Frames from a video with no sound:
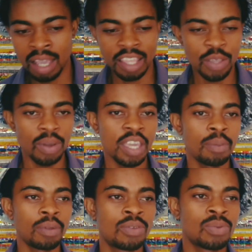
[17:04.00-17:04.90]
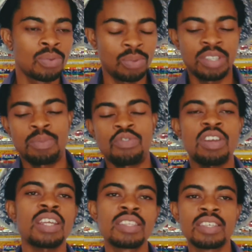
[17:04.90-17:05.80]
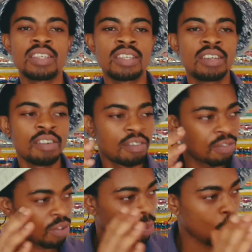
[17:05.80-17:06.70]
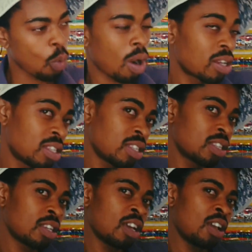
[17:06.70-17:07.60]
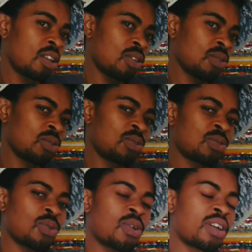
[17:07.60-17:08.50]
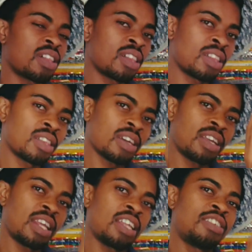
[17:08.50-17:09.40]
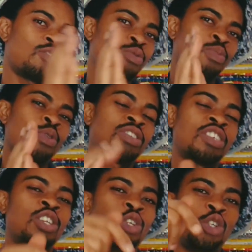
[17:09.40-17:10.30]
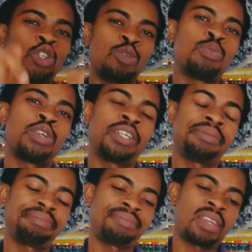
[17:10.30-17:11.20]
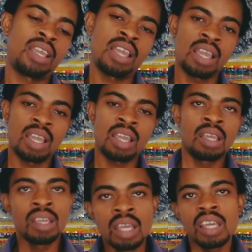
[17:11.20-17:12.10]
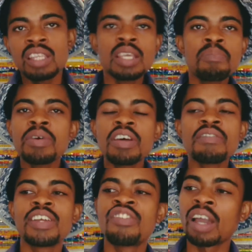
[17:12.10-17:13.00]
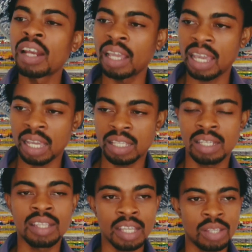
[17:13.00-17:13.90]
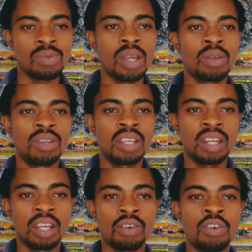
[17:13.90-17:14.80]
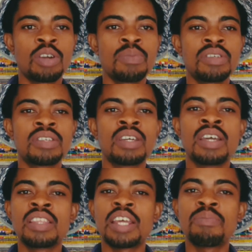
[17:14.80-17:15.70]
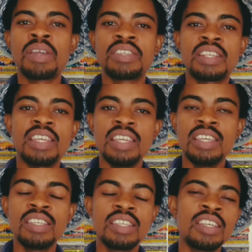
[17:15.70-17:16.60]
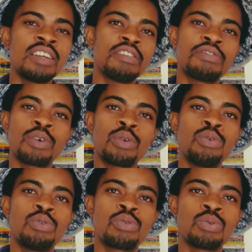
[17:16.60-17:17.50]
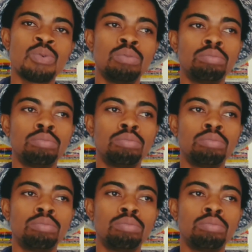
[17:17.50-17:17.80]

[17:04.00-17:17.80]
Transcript: Then you are able to subtract from what your soil analysis report said you should put in. It's a bit of a juggling act. That's why you need an agronomist that makes it easy for you to